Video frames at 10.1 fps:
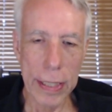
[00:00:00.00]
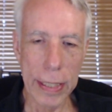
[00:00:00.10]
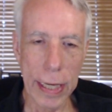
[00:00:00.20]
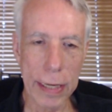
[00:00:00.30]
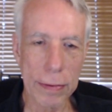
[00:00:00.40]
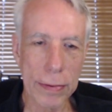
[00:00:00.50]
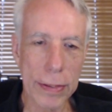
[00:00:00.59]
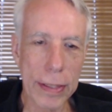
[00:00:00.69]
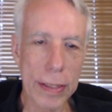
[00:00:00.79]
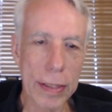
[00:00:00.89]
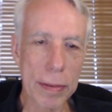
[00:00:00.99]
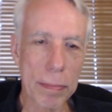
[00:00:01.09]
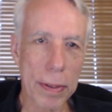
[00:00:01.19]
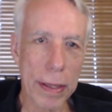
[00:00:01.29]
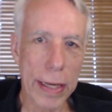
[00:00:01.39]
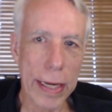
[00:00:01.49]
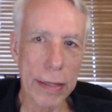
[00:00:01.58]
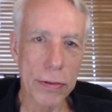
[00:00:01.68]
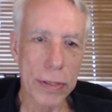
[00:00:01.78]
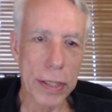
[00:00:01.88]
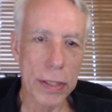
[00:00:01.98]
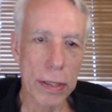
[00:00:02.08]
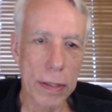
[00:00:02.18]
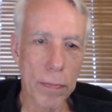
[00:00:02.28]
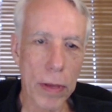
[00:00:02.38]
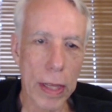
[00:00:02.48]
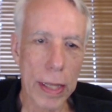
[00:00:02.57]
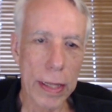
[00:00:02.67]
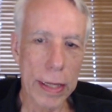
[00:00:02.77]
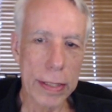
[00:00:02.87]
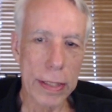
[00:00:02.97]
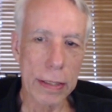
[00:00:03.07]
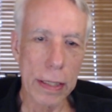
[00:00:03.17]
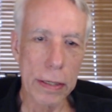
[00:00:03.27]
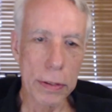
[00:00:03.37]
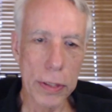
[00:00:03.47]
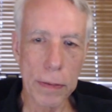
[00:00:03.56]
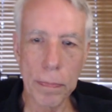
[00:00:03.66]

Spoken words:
Yeah, playing traditional. Let's enclose.